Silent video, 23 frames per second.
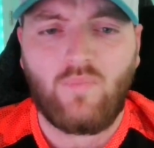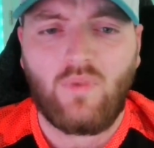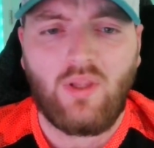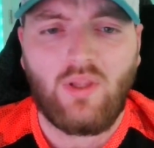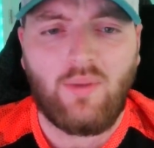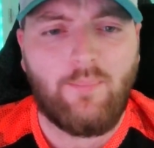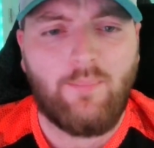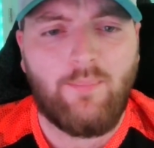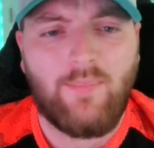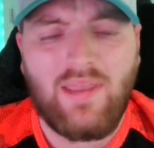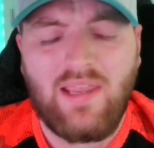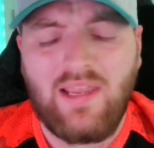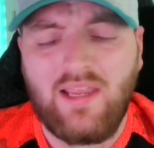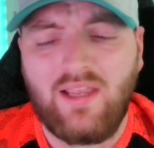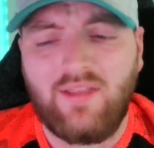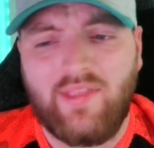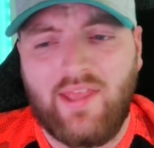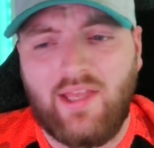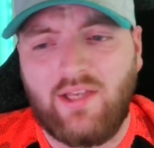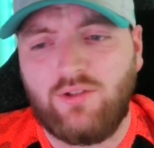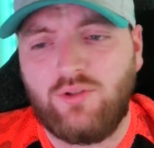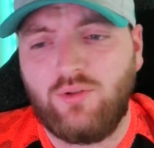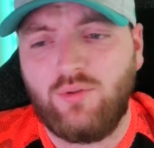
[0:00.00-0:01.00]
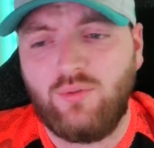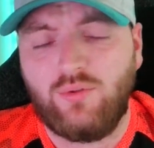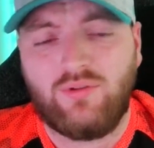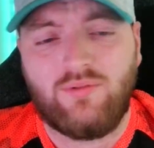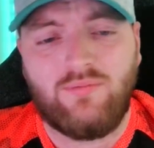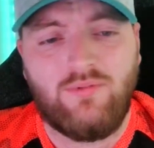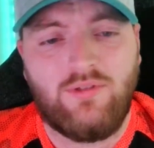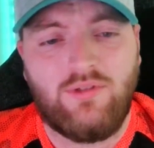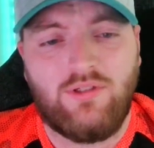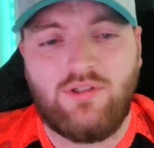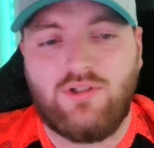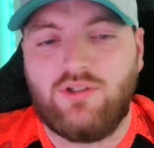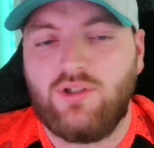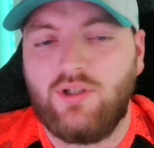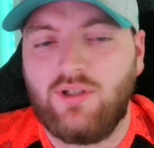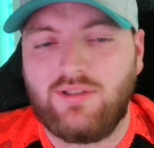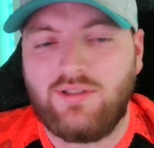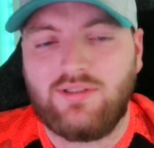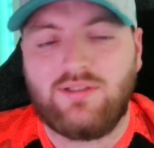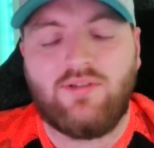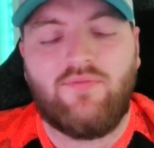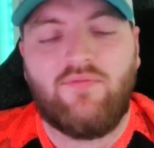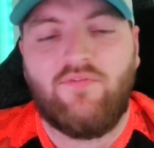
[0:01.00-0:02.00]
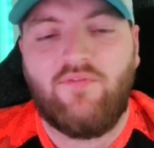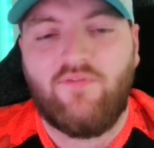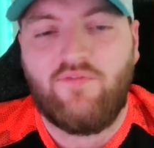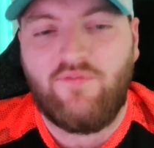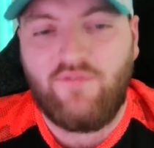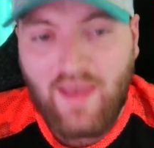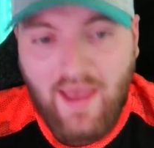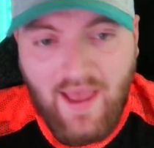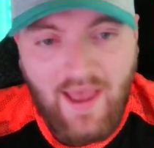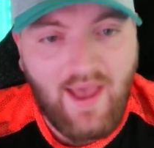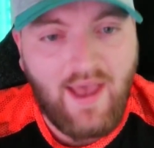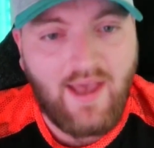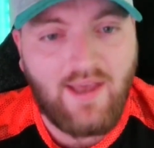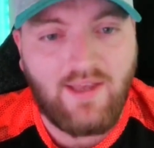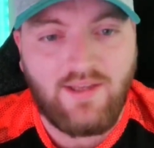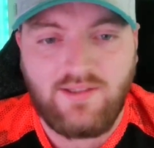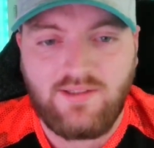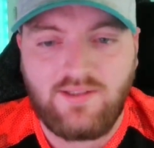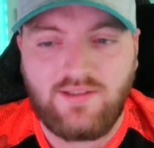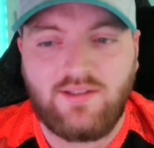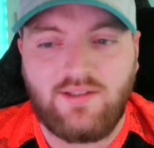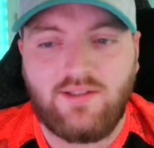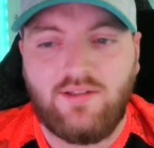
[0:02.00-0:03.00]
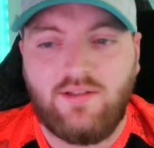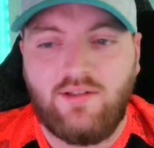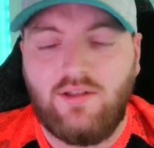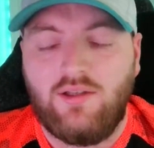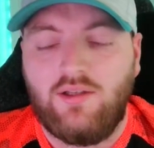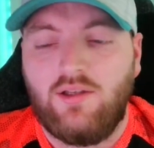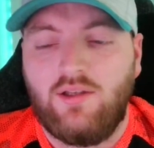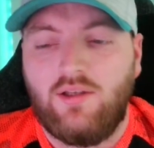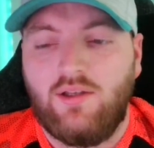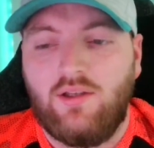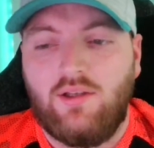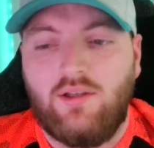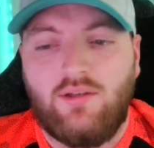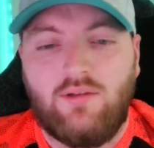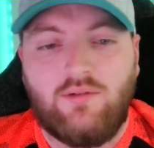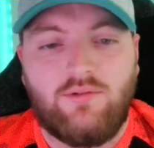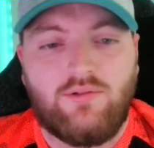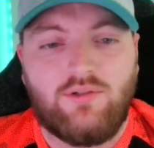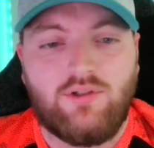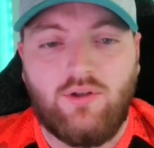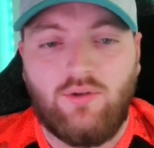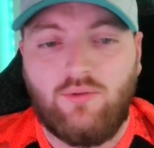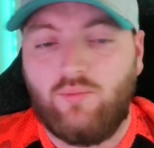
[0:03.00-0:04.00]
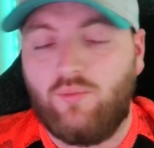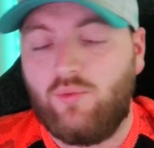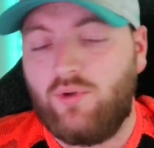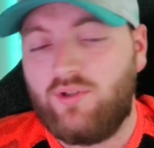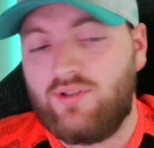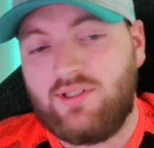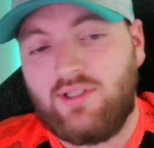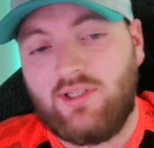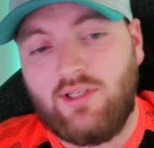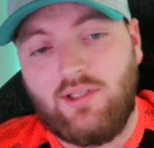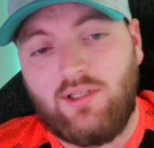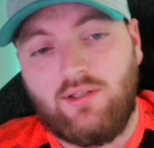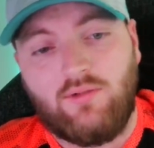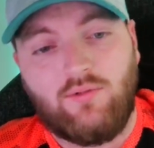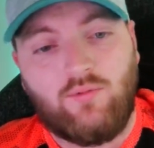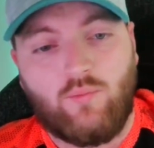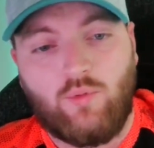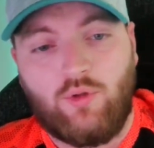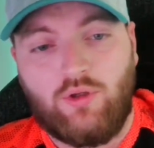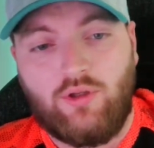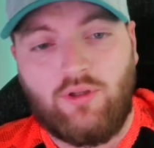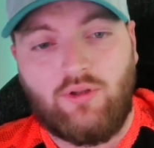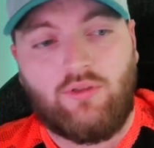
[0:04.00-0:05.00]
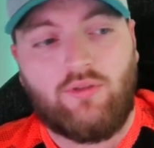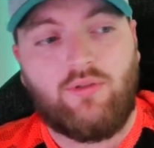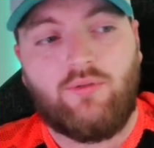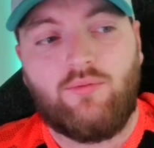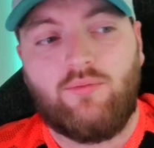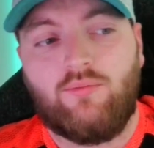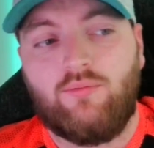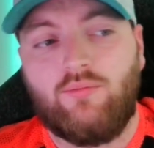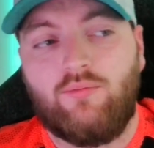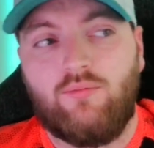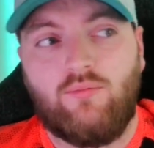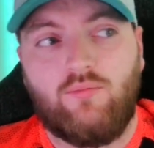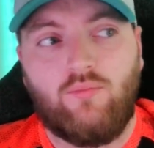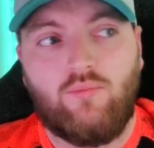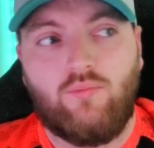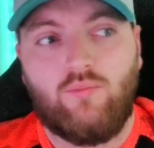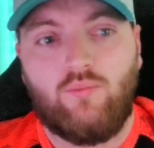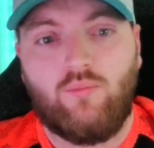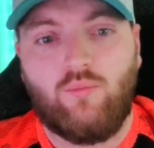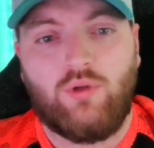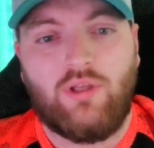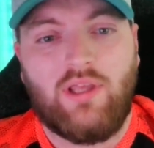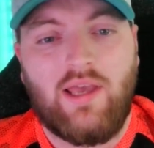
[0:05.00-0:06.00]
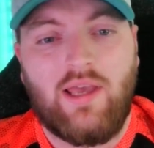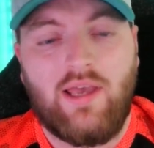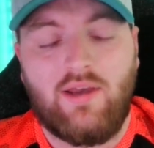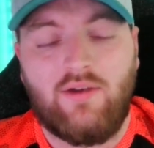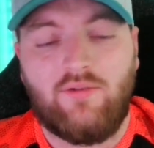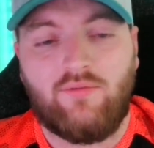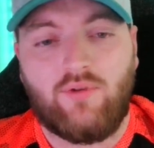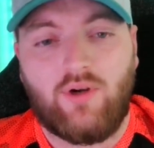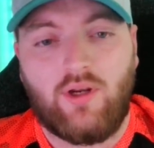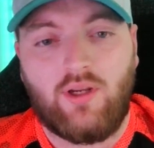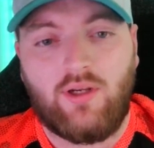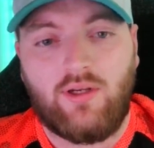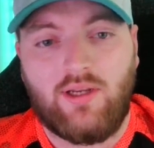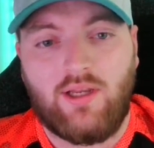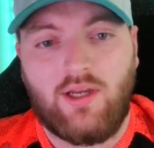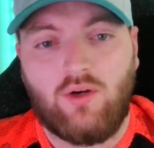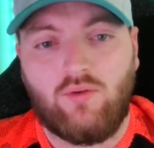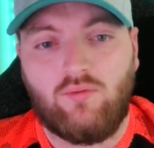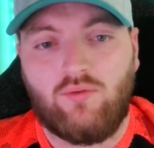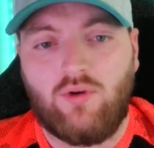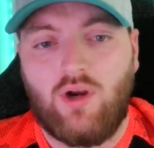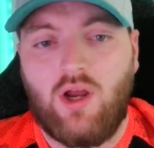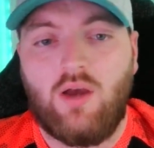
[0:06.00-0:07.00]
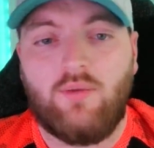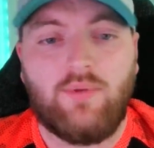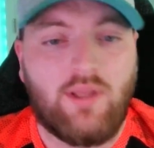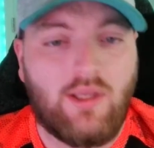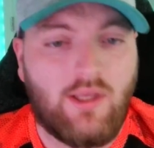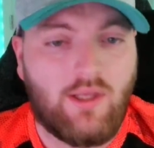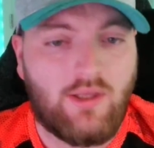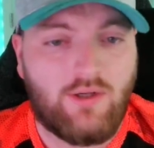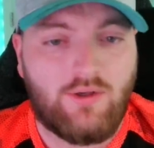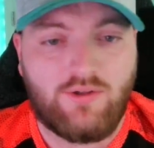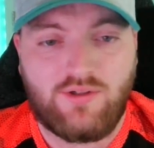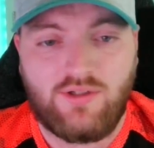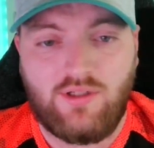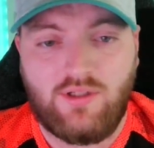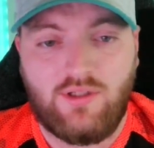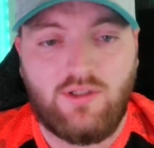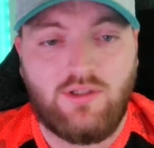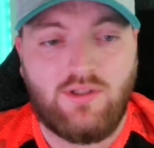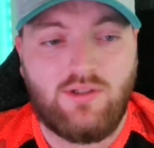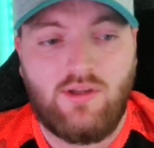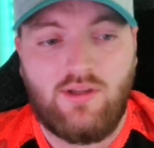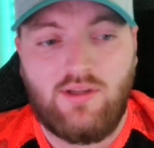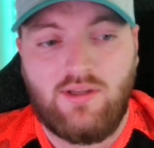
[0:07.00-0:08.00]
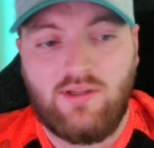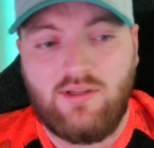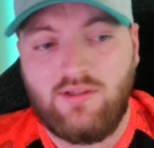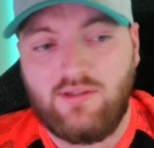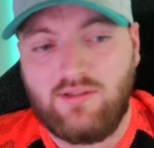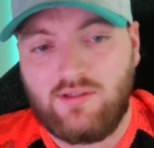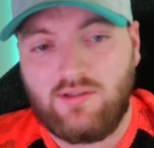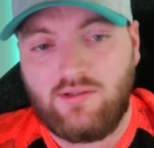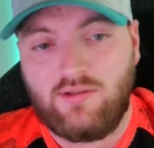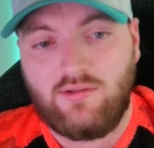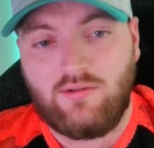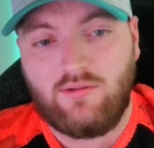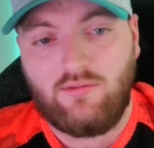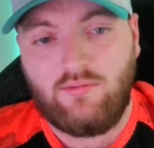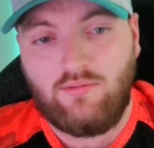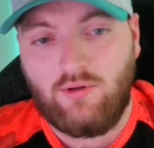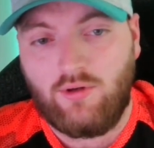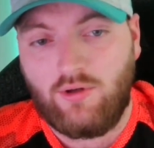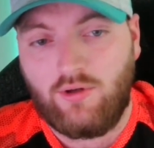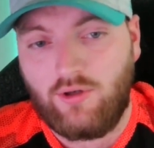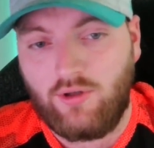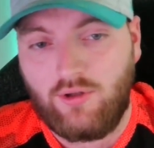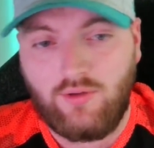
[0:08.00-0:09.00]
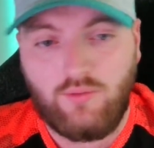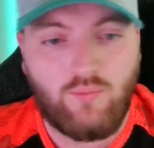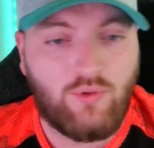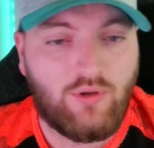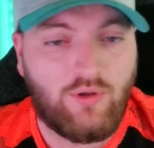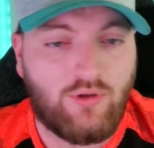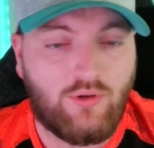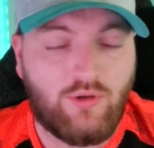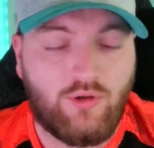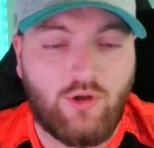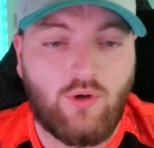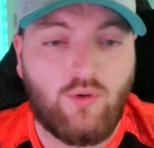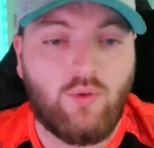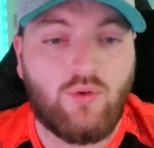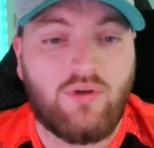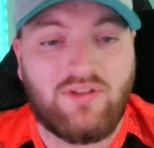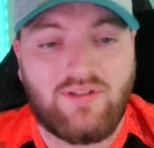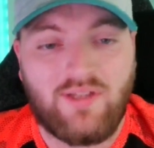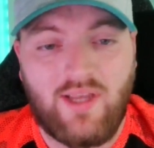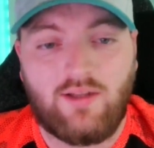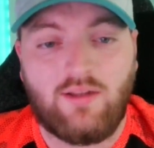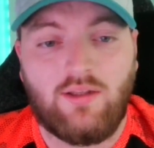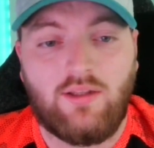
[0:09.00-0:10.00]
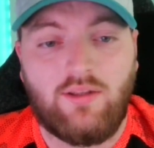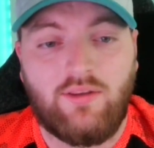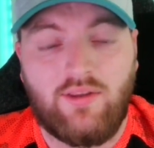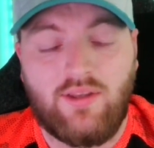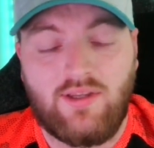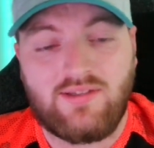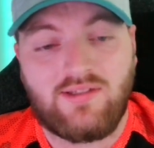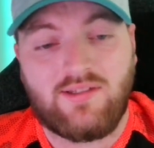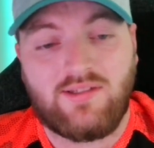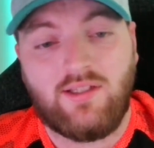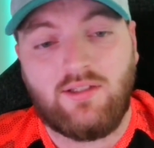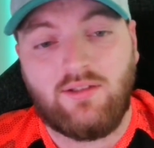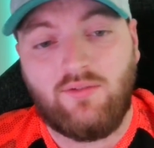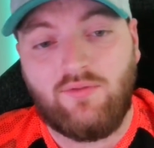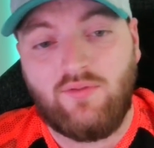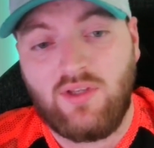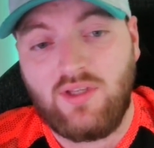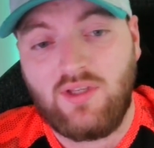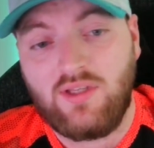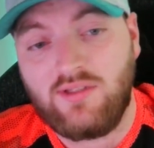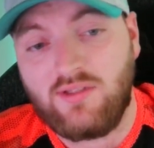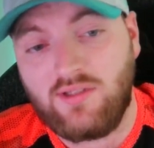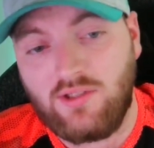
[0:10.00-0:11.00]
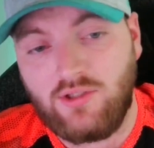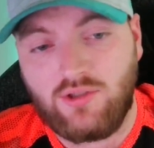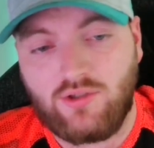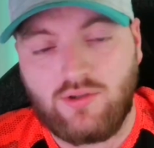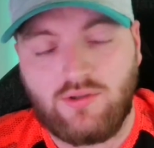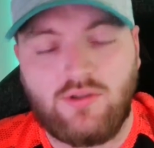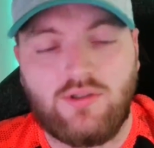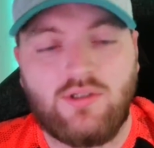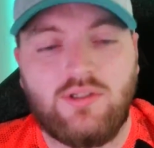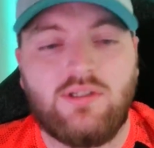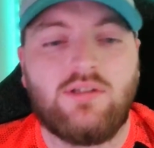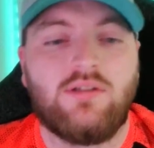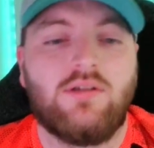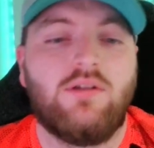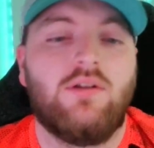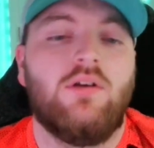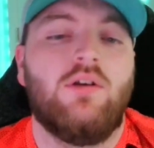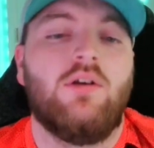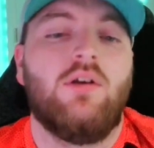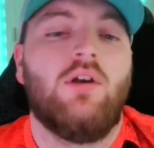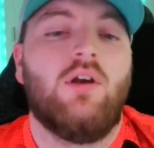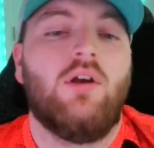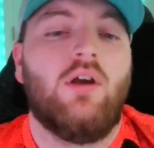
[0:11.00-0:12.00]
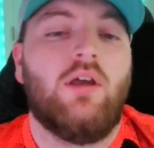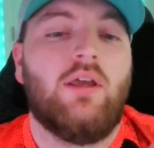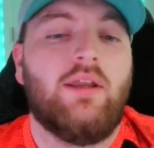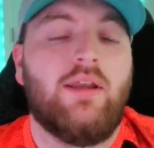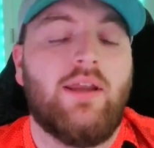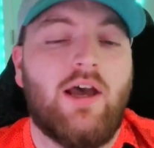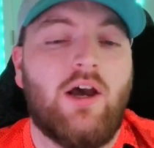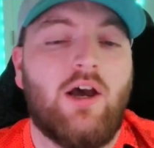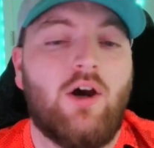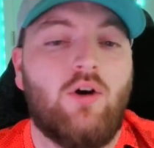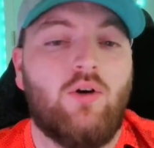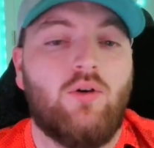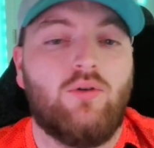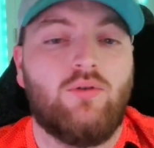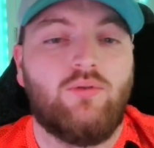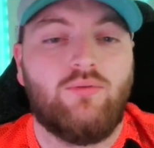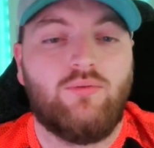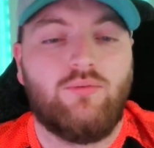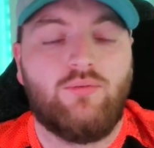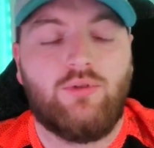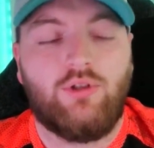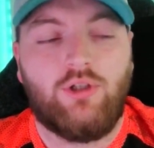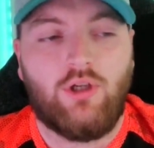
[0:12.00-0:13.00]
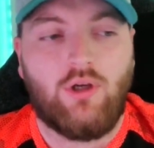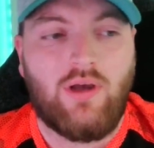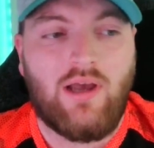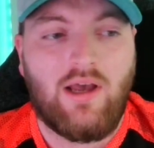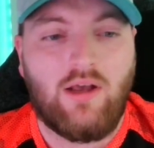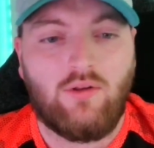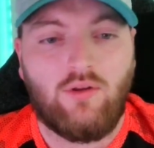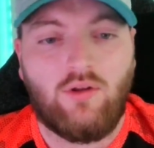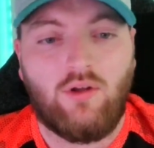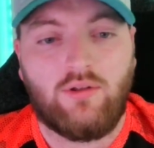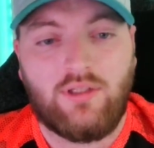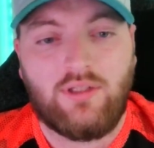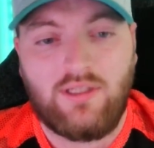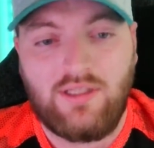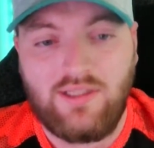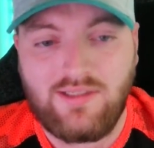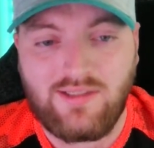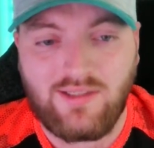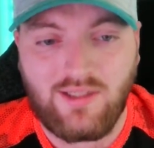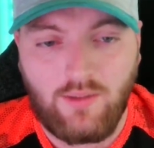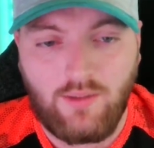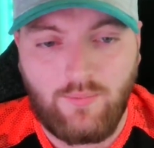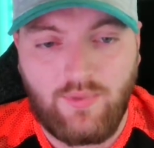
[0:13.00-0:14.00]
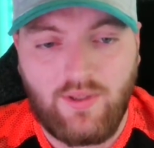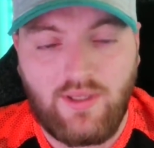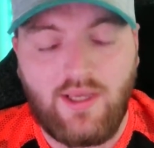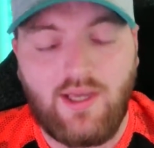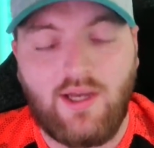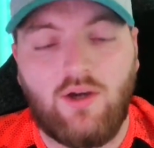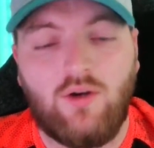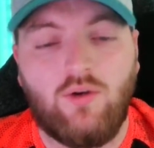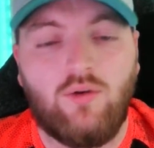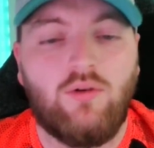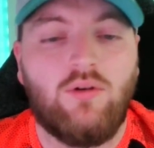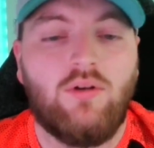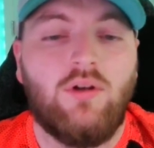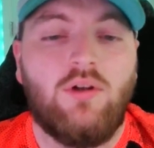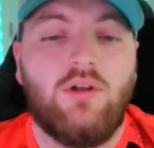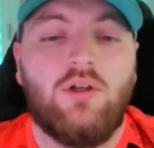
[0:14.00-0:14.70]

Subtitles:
man, that dude is just fast. So, once again, we have right now Robbie Anderson is hurt. We don't know exactly the extent of his injuries and how long he's going to be out.